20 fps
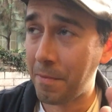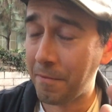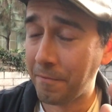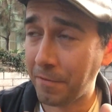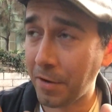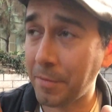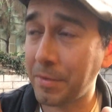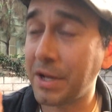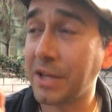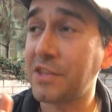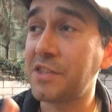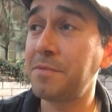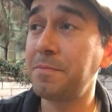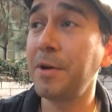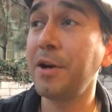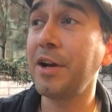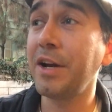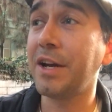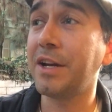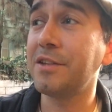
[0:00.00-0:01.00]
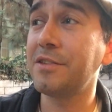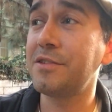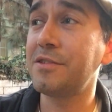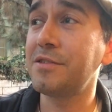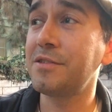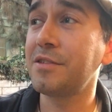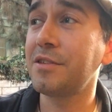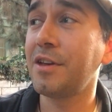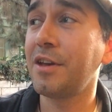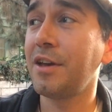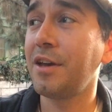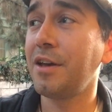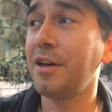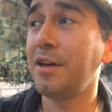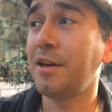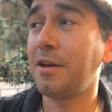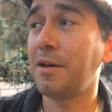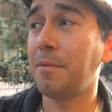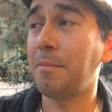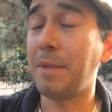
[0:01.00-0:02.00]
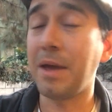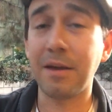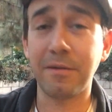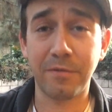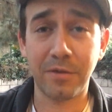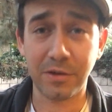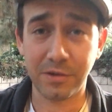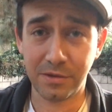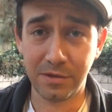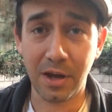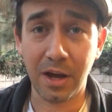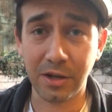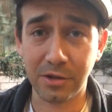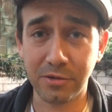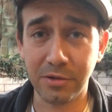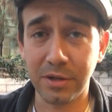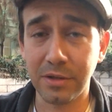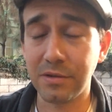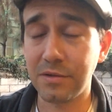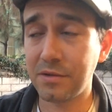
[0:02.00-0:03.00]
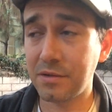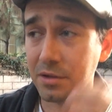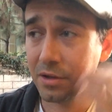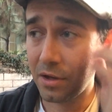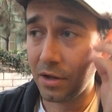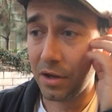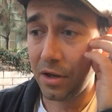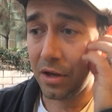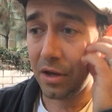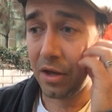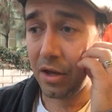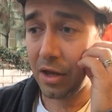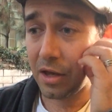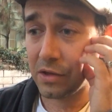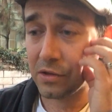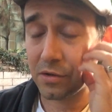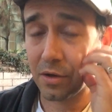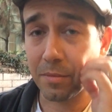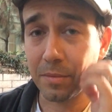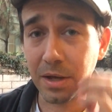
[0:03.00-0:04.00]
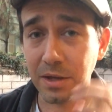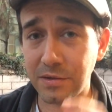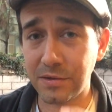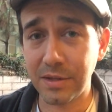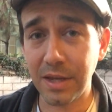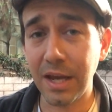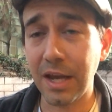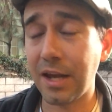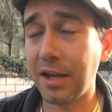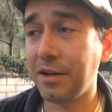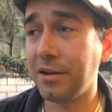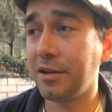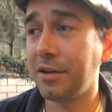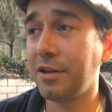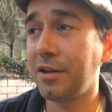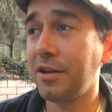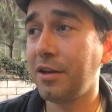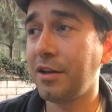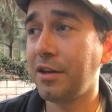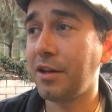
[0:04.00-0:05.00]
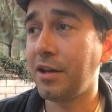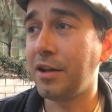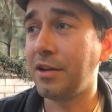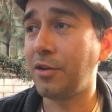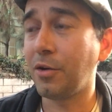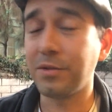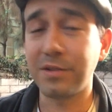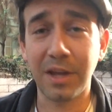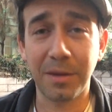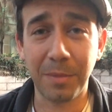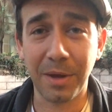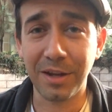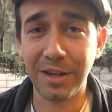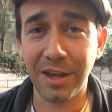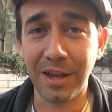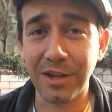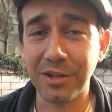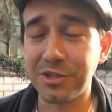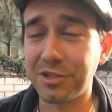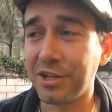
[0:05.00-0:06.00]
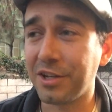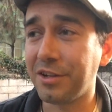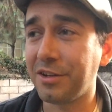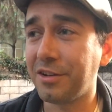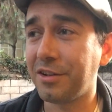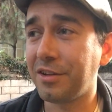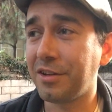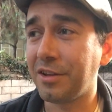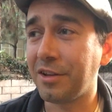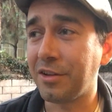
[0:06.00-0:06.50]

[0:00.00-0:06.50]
from an experience, make false doctrines, and so I'm not saying don't take medication